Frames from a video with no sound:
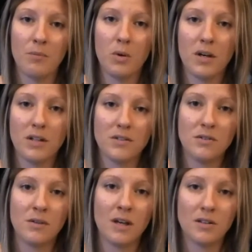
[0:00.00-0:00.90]
what it's
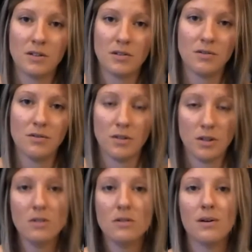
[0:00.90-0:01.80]
doing to
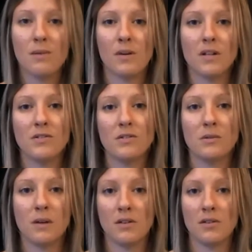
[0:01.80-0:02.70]
you and what it's
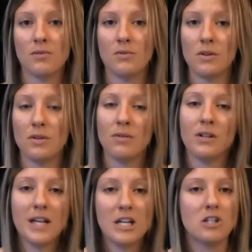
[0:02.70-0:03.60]
doing to the
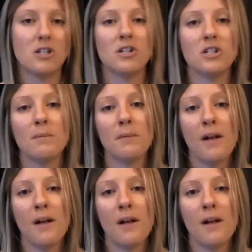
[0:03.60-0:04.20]
relationship.